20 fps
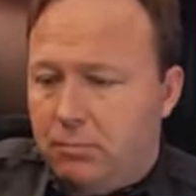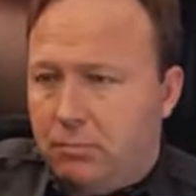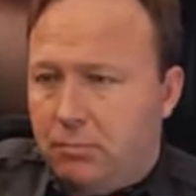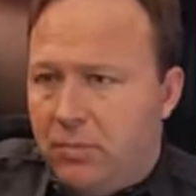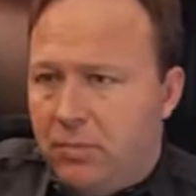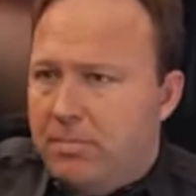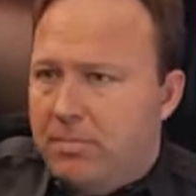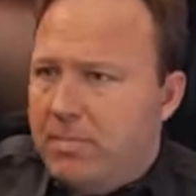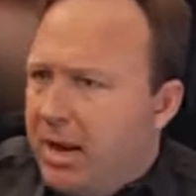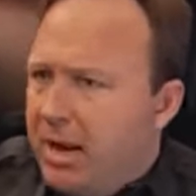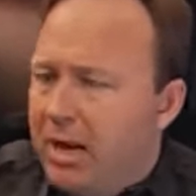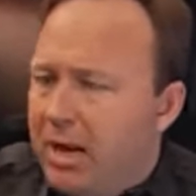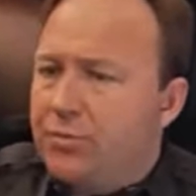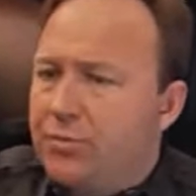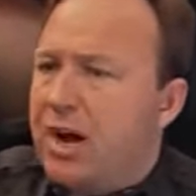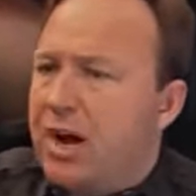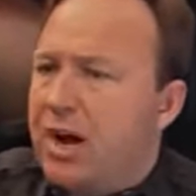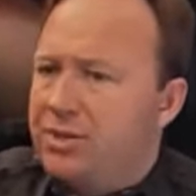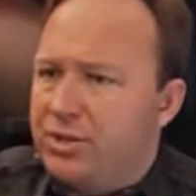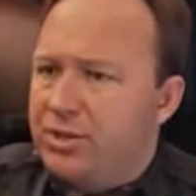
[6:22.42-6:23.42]
the media
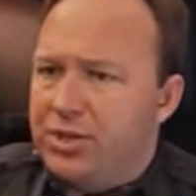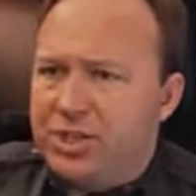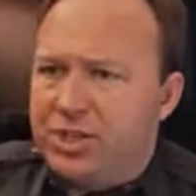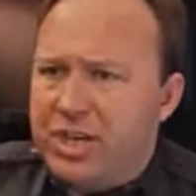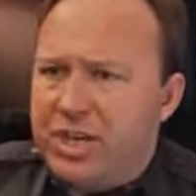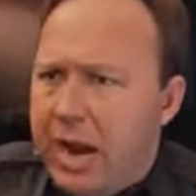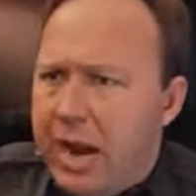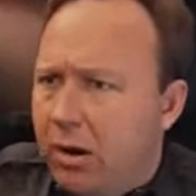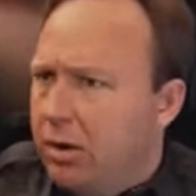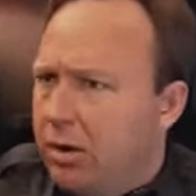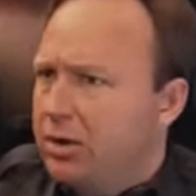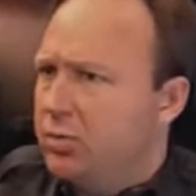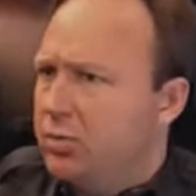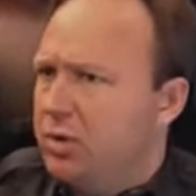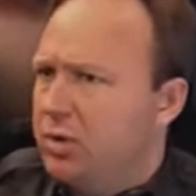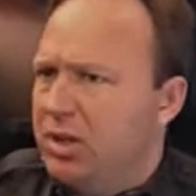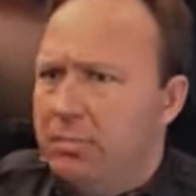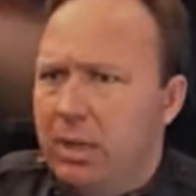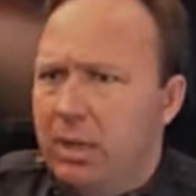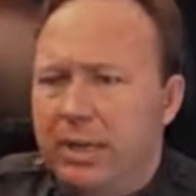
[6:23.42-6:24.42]
tries to scare us with
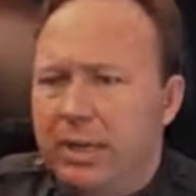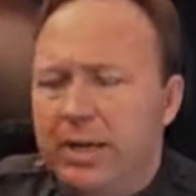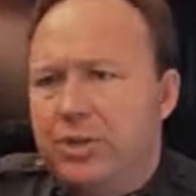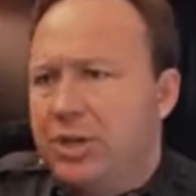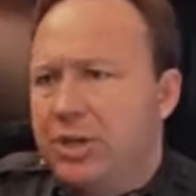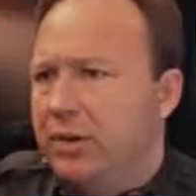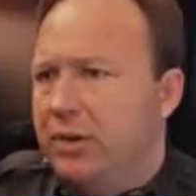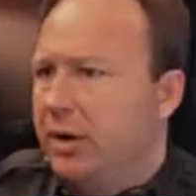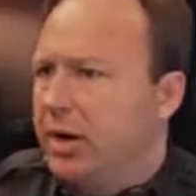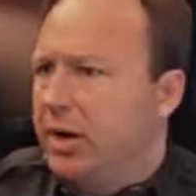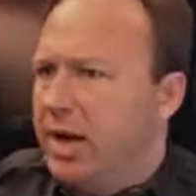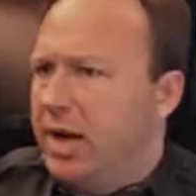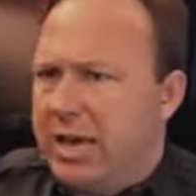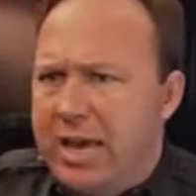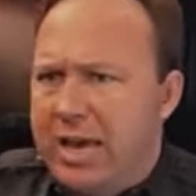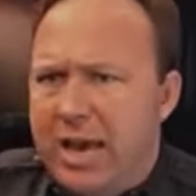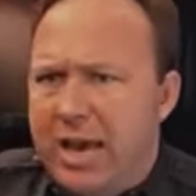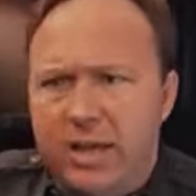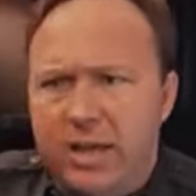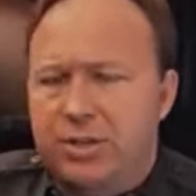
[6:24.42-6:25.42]
the militia. They're going to
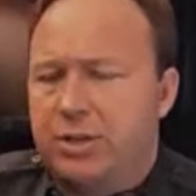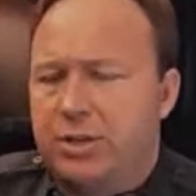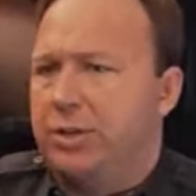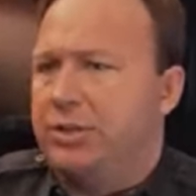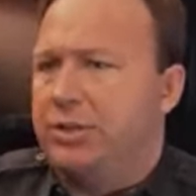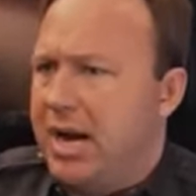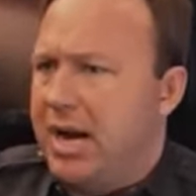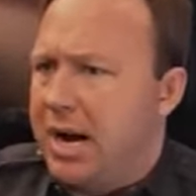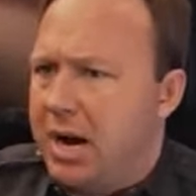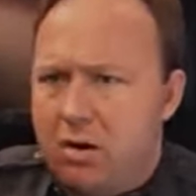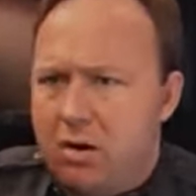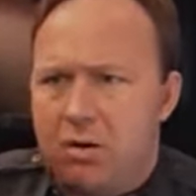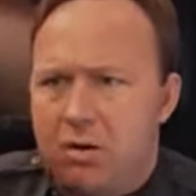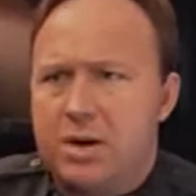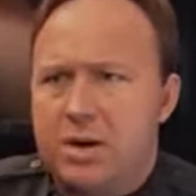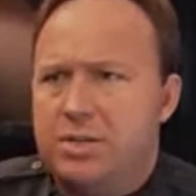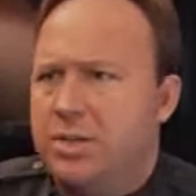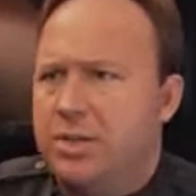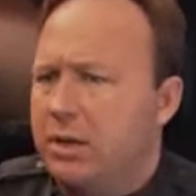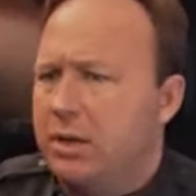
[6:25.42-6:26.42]
get us. They're
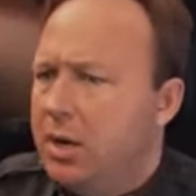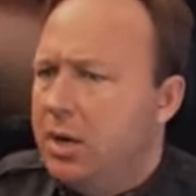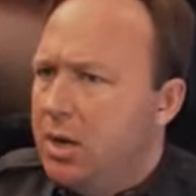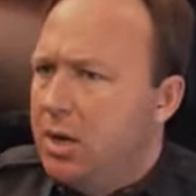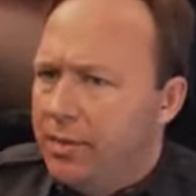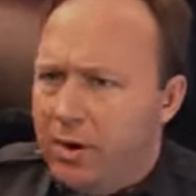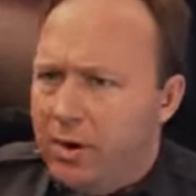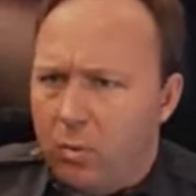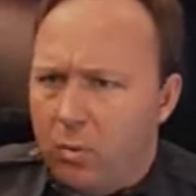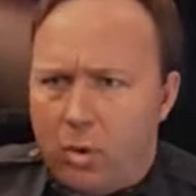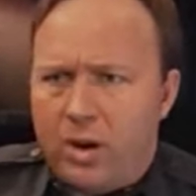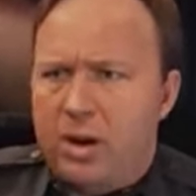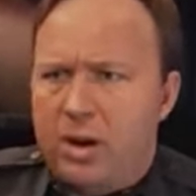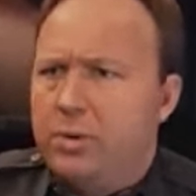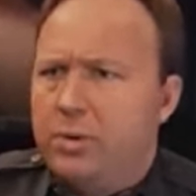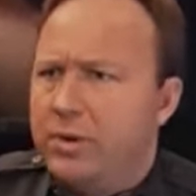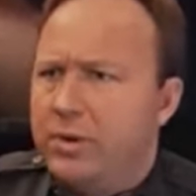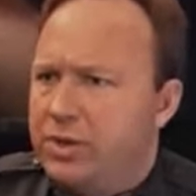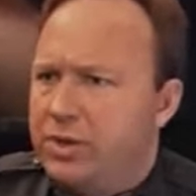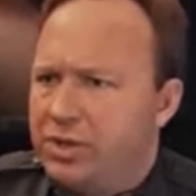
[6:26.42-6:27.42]
terrorists. They're working
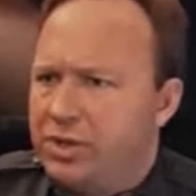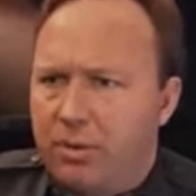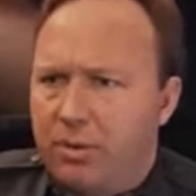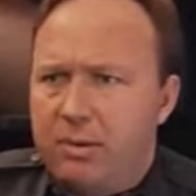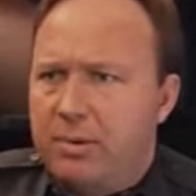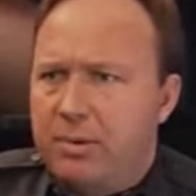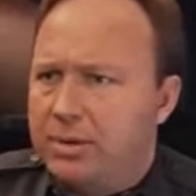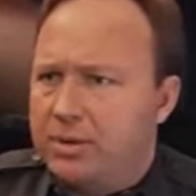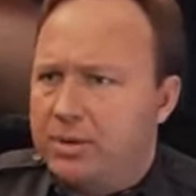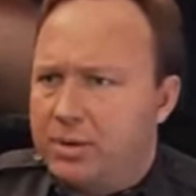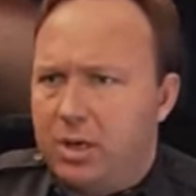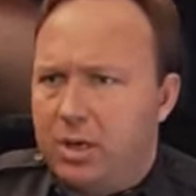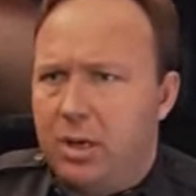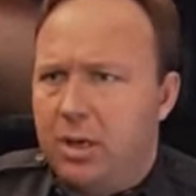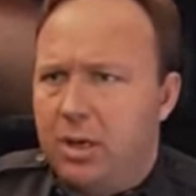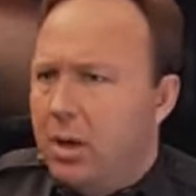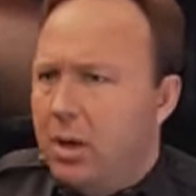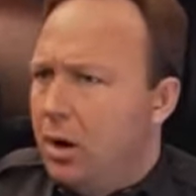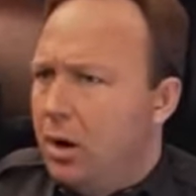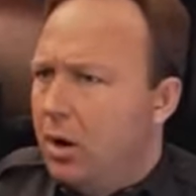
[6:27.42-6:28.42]
with extremists.
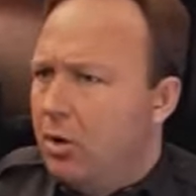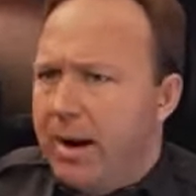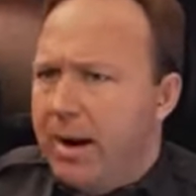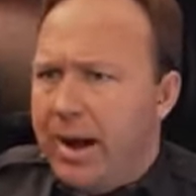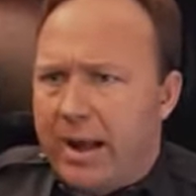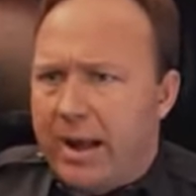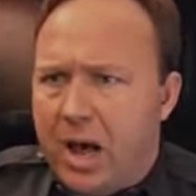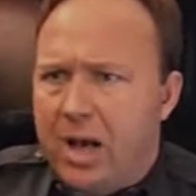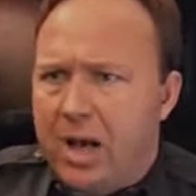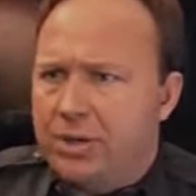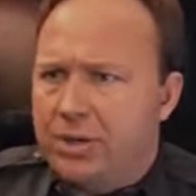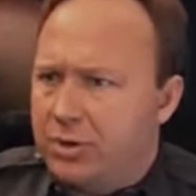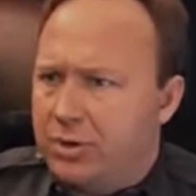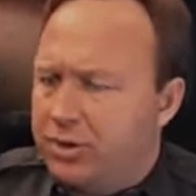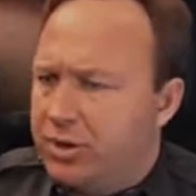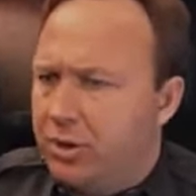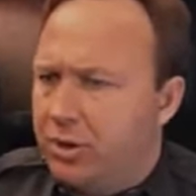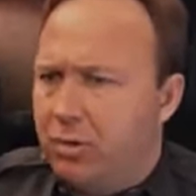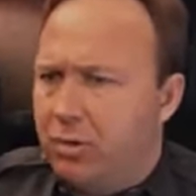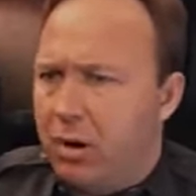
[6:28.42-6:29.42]
Oh my gosh, they're
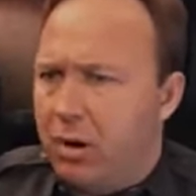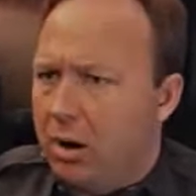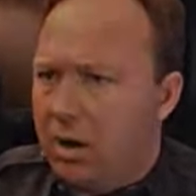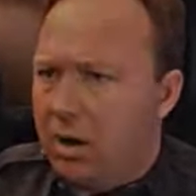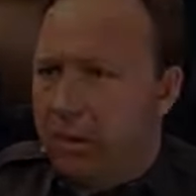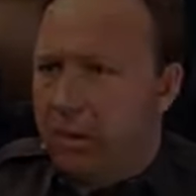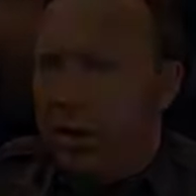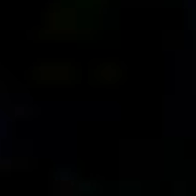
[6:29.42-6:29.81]
so horrible.